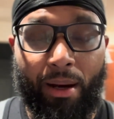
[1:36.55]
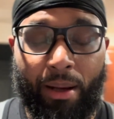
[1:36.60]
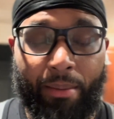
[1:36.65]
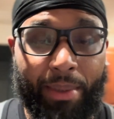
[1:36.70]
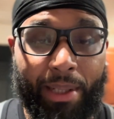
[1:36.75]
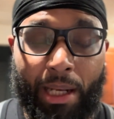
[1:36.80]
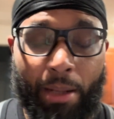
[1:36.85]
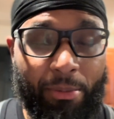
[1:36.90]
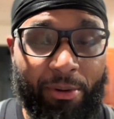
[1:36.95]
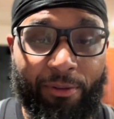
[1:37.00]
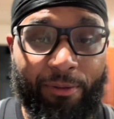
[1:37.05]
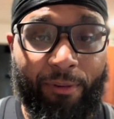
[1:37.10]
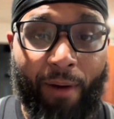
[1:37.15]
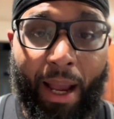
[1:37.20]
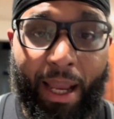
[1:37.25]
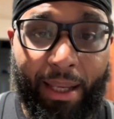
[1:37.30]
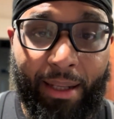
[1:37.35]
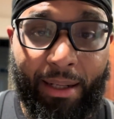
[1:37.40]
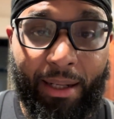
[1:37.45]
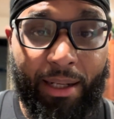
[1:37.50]
I mean, they be
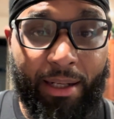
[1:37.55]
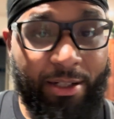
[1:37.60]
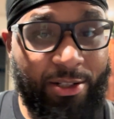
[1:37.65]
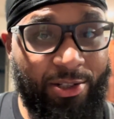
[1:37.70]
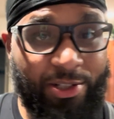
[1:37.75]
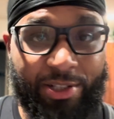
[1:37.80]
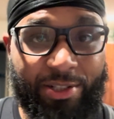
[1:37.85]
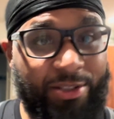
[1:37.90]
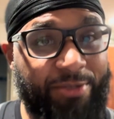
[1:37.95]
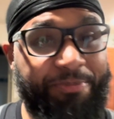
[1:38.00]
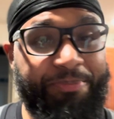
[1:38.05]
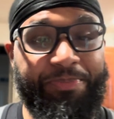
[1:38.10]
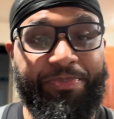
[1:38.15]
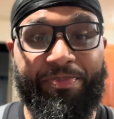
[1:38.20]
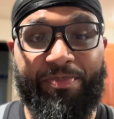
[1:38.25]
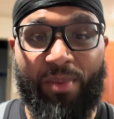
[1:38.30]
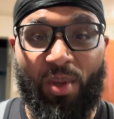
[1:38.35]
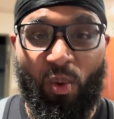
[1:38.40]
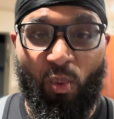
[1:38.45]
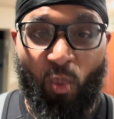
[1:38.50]
fighting and just
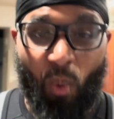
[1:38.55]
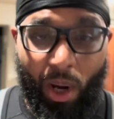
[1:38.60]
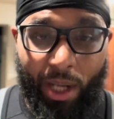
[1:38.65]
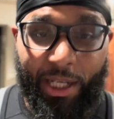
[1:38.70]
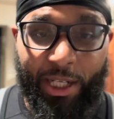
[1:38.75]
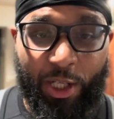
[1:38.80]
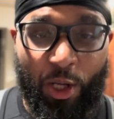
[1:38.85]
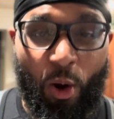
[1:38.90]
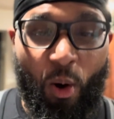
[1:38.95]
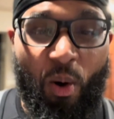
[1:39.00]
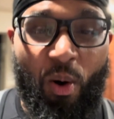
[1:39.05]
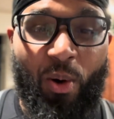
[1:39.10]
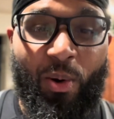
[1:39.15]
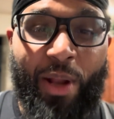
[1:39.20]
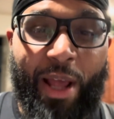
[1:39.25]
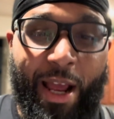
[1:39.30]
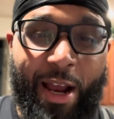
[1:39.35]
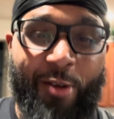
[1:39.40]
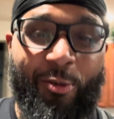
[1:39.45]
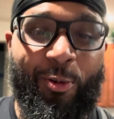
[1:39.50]
wanting to go on
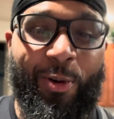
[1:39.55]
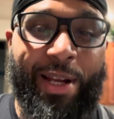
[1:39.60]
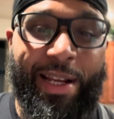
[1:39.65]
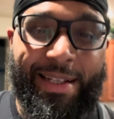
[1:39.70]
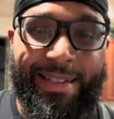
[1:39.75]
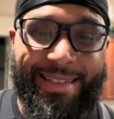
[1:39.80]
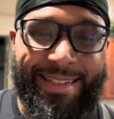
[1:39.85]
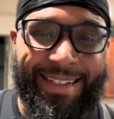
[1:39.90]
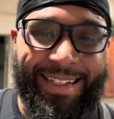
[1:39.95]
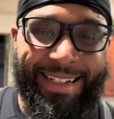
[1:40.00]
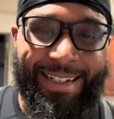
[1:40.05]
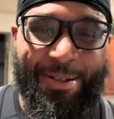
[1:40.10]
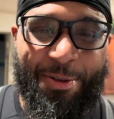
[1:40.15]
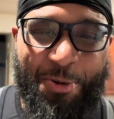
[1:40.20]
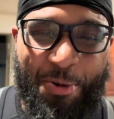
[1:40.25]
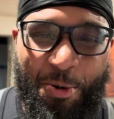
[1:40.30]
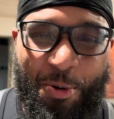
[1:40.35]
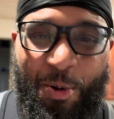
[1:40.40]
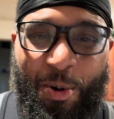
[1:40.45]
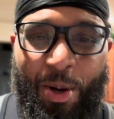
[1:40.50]
every
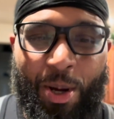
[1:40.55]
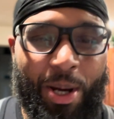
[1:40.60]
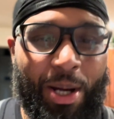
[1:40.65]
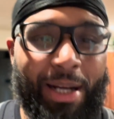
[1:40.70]
single